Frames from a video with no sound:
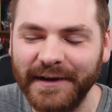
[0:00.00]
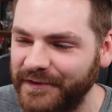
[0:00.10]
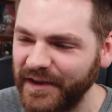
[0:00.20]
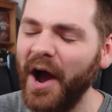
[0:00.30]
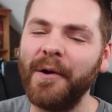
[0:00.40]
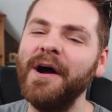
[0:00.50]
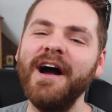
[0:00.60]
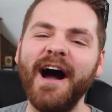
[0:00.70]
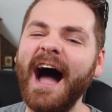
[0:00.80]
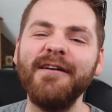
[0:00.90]
video. So
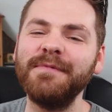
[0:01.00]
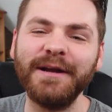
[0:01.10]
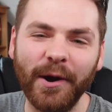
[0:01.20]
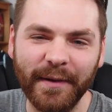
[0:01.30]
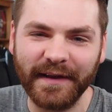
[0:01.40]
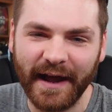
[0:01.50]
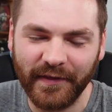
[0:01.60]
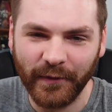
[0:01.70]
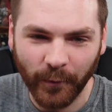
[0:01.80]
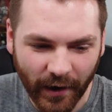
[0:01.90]
I've been going
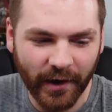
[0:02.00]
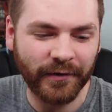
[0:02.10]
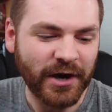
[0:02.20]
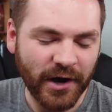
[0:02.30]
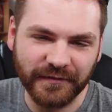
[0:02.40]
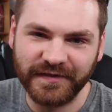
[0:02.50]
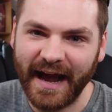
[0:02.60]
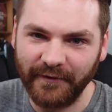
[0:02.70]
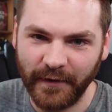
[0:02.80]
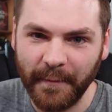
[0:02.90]
down the world of
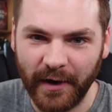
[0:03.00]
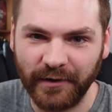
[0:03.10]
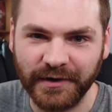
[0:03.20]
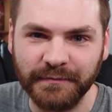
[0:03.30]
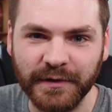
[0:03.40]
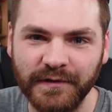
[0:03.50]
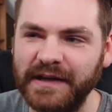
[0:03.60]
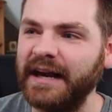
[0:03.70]
South American music,